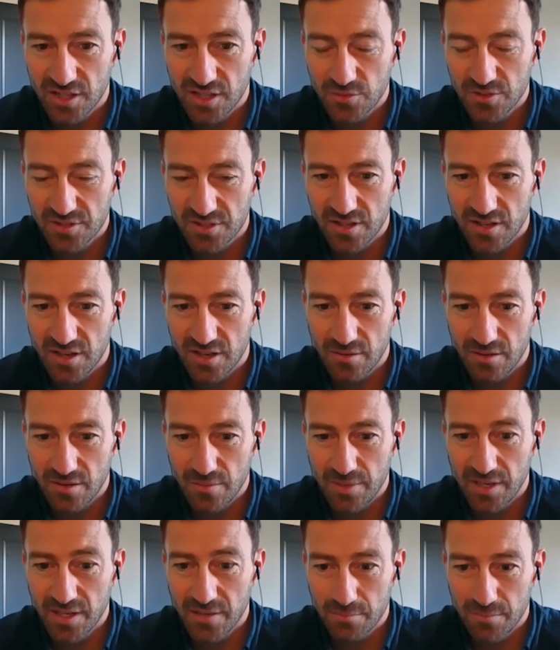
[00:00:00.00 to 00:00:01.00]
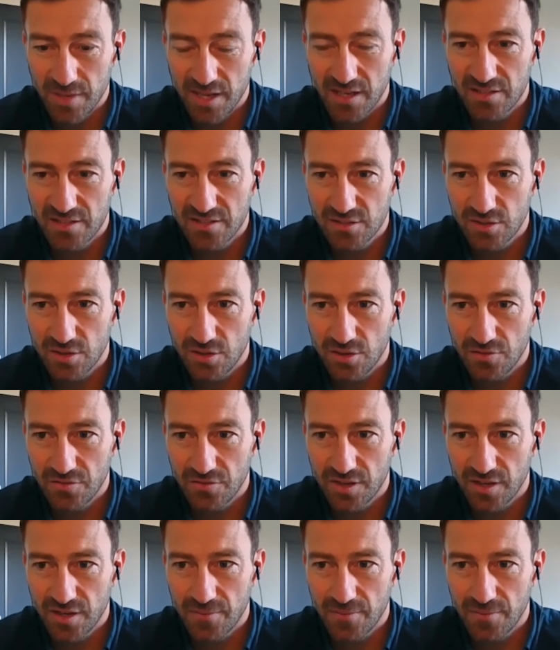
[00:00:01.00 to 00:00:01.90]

It was a big mix of